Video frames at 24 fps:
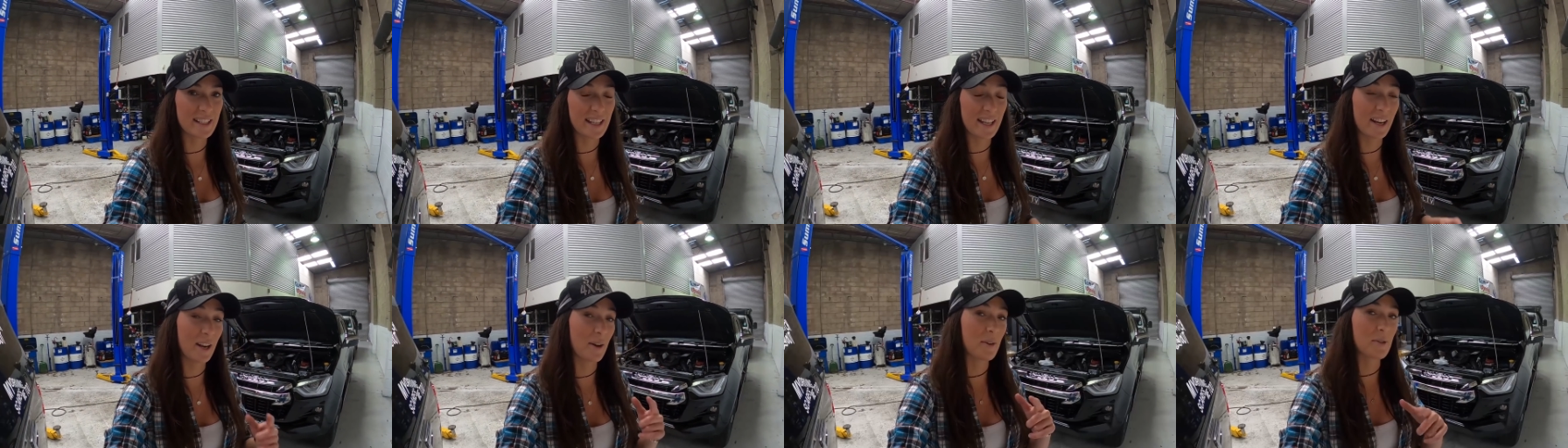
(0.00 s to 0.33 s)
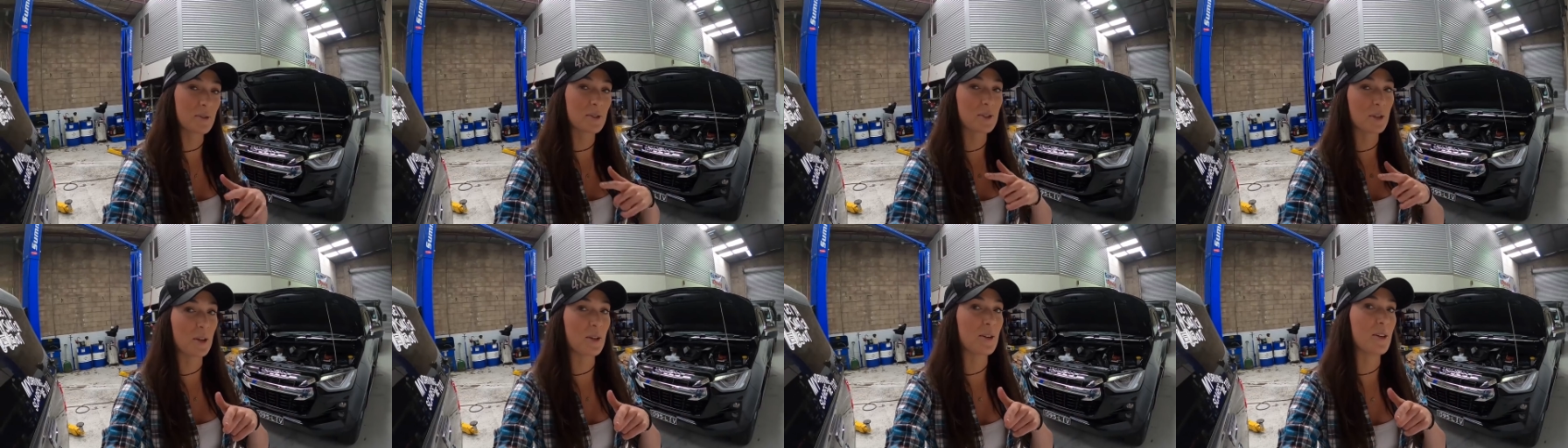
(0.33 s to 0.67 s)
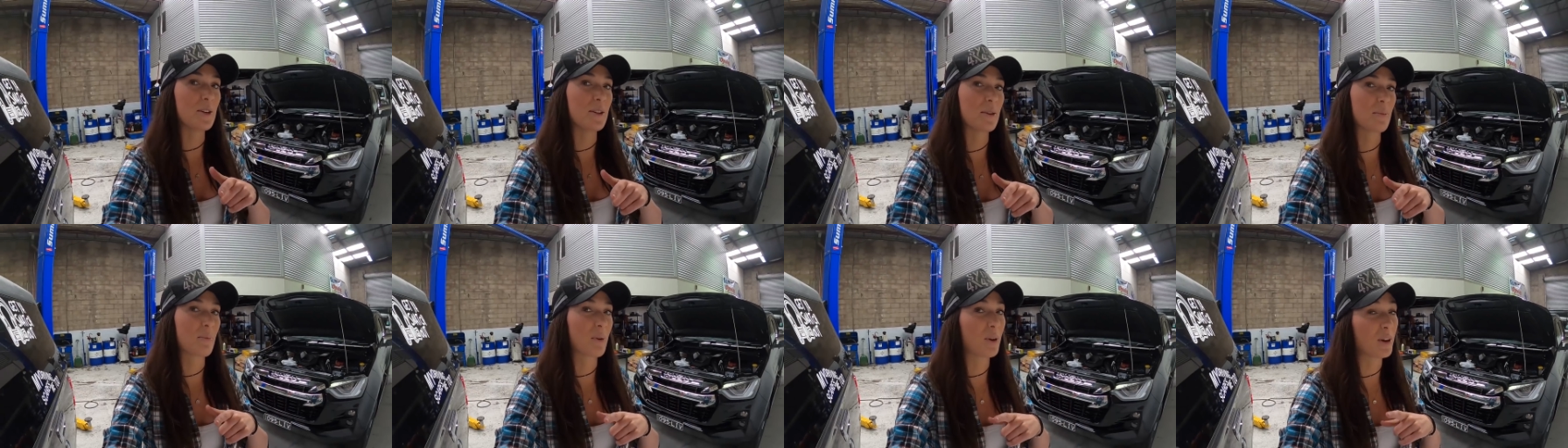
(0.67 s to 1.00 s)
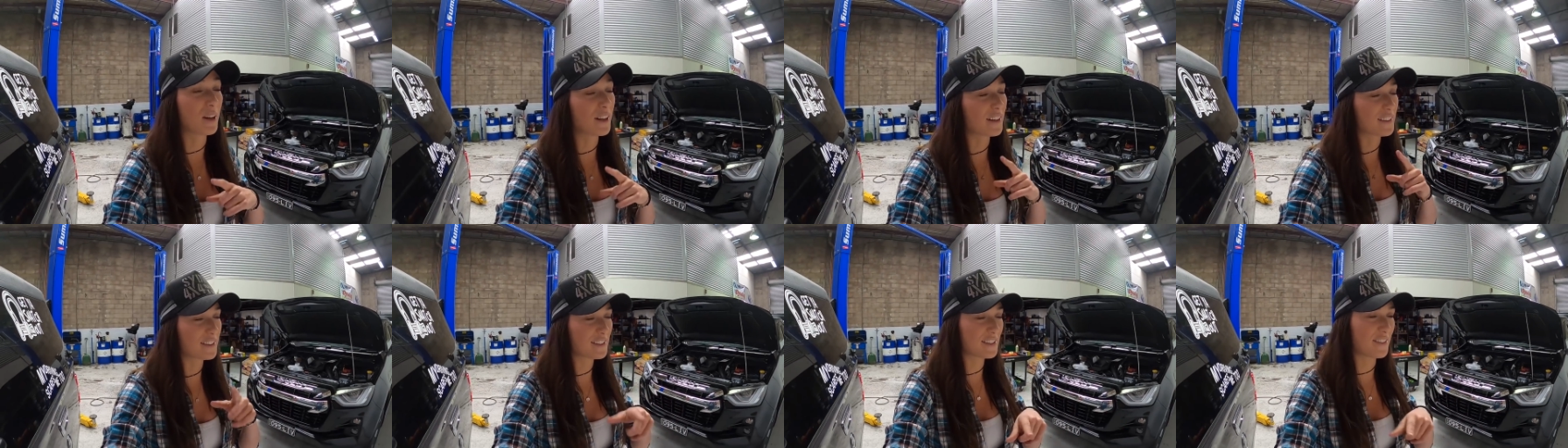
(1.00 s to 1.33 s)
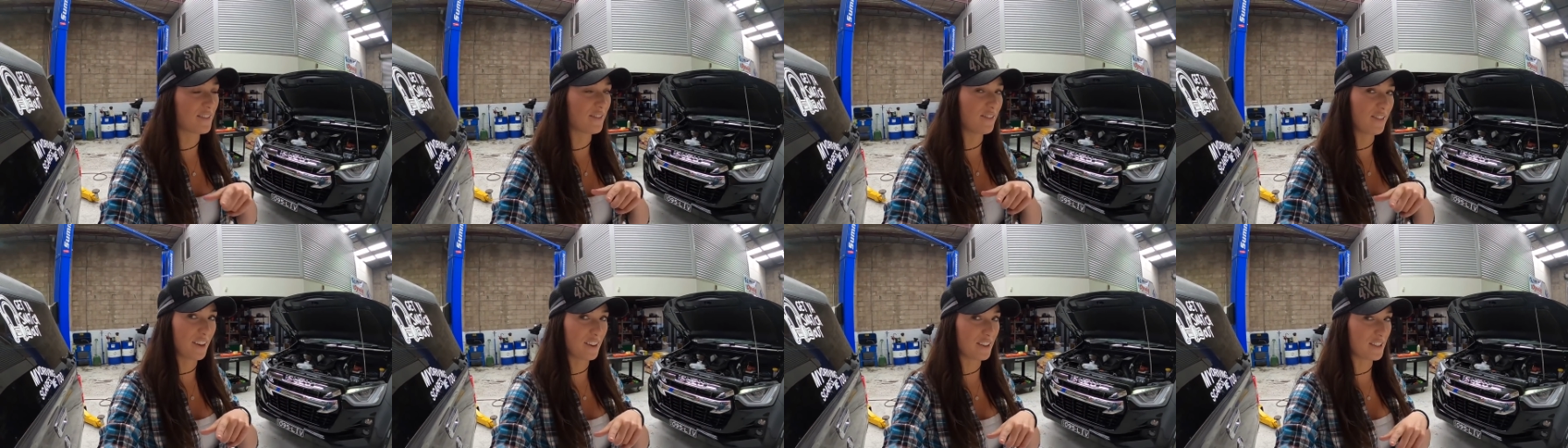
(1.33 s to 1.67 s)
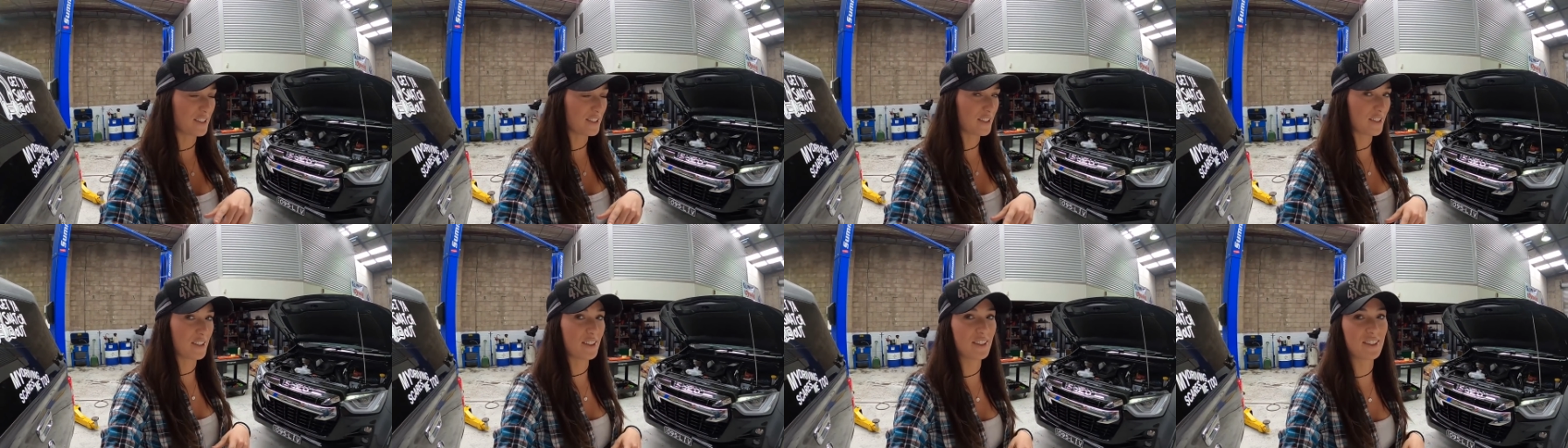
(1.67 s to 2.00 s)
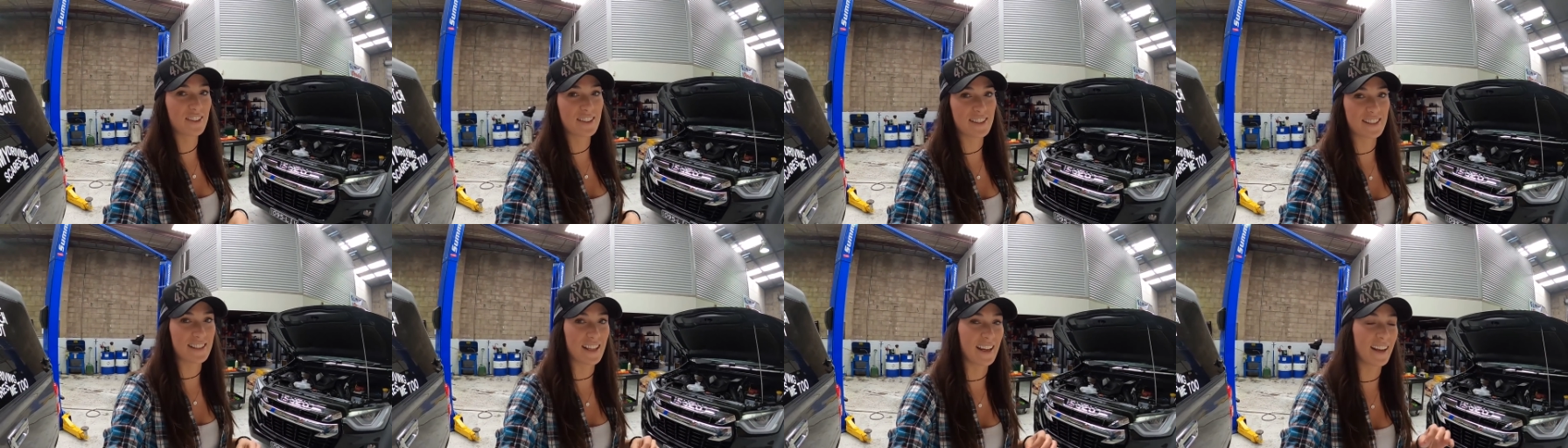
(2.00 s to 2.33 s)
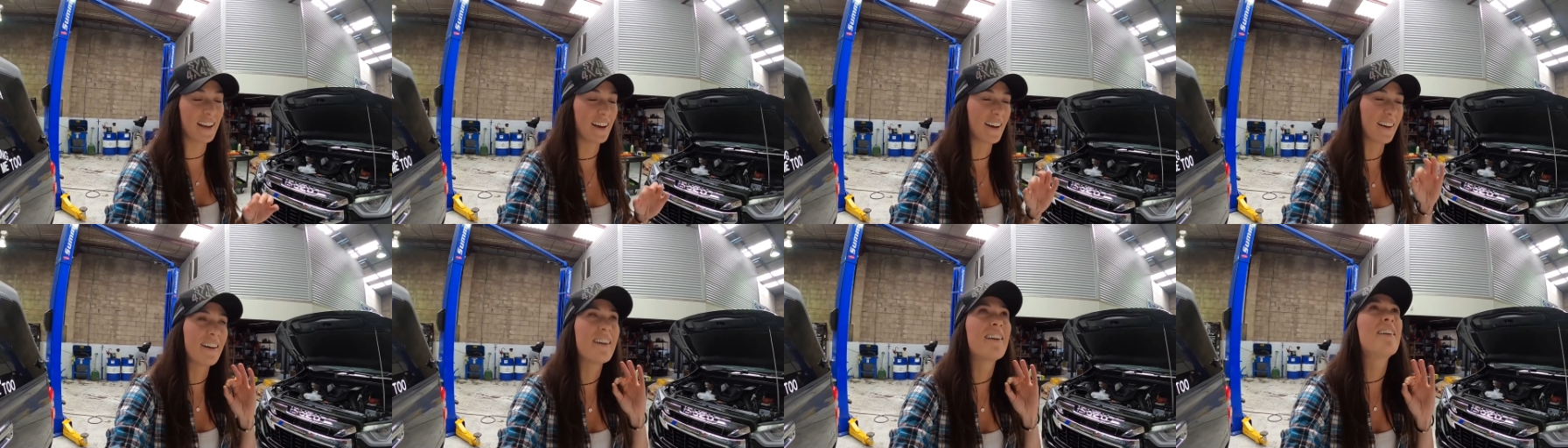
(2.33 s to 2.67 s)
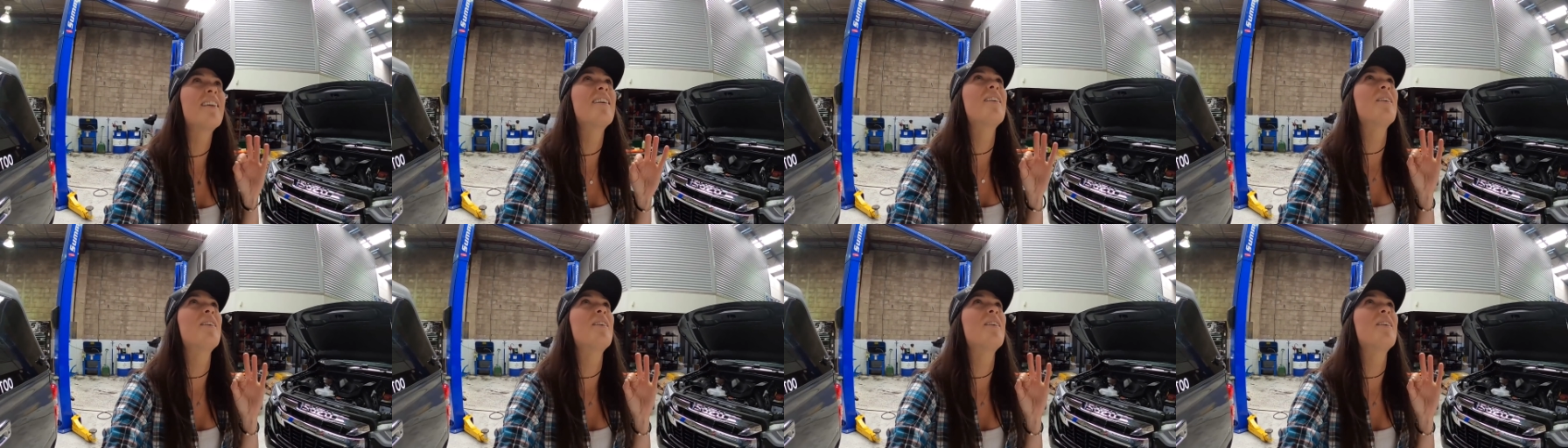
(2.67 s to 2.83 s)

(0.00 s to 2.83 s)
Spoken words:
and I'll show you the products very soon because they are